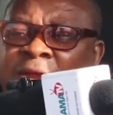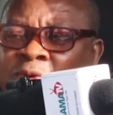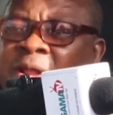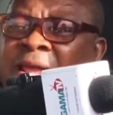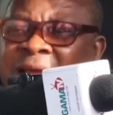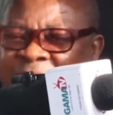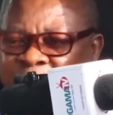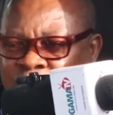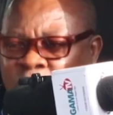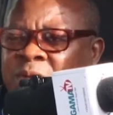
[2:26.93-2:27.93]
I know that he has
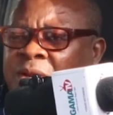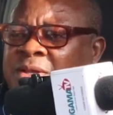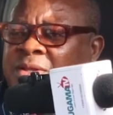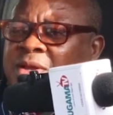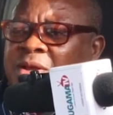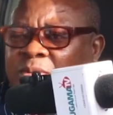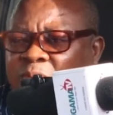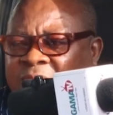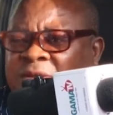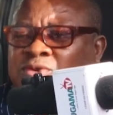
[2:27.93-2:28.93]
been doing it.
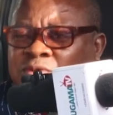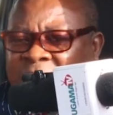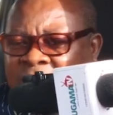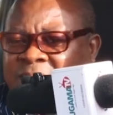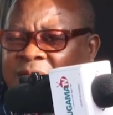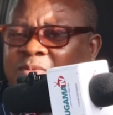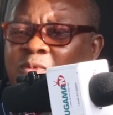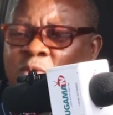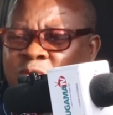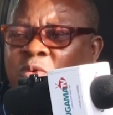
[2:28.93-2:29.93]
But he has to tell them
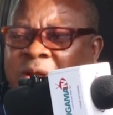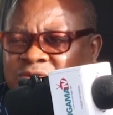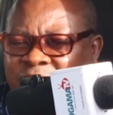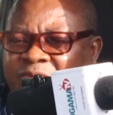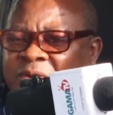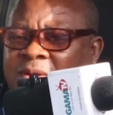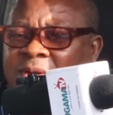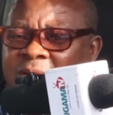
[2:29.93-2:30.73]
what we are suffering.